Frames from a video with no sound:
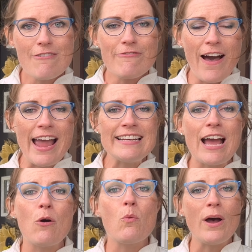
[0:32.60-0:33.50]
Find
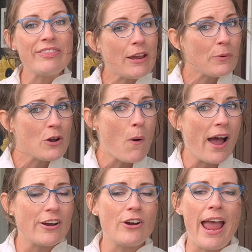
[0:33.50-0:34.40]
out what they
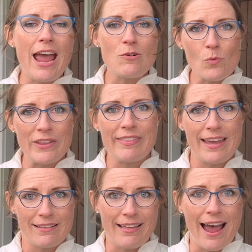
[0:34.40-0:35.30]
require and what
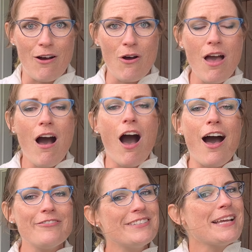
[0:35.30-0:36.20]
they allow.
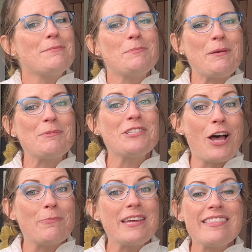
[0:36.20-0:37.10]
Oftentimes people
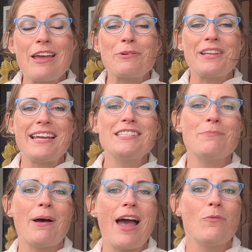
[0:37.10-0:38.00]
tell me they would like to
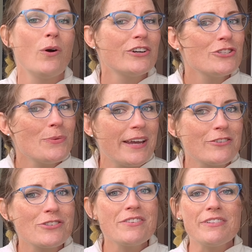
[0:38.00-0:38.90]
buy 1 or 2
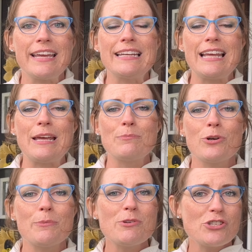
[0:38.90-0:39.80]
acres of land and
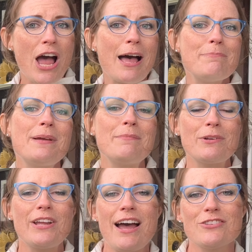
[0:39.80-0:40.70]
put up a shop and
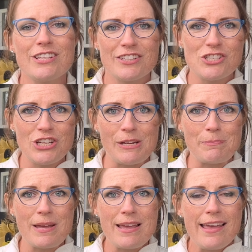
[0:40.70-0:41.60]
build a house on the cheap.
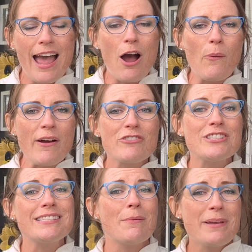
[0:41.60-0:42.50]
However,
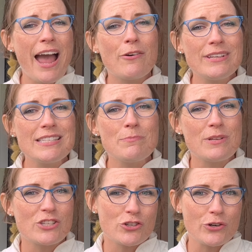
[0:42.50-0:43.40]
in some counties in
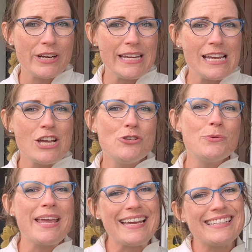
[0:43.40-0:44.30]
Missouri,
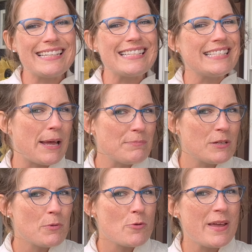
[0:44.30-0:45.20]
you can't get a
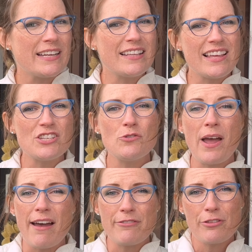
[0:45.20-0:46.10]
septic permit unless you
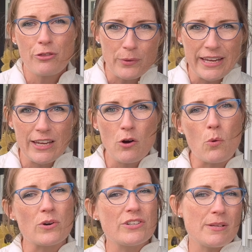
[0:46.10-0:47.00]
have 3
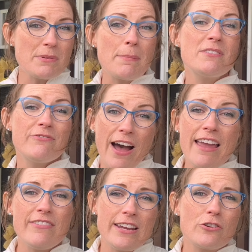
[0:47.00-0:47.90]
or sometimes
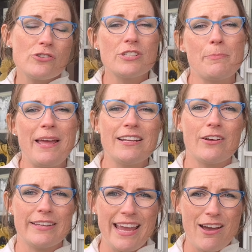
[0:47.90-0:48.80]
5 acres, depending
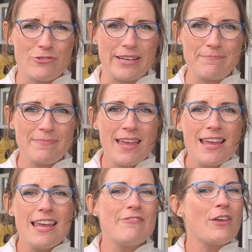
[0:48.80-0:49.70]
on the county.
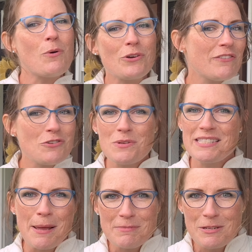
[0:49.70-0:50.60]
If they won't give you a
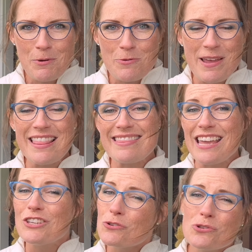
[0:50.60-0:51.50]
septic permit,
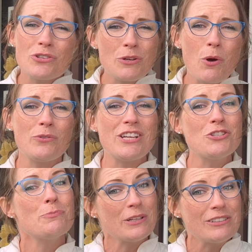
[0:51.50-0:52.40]
they usually won't
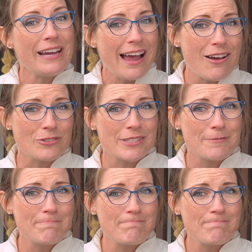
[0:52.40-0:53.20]
let you build a house.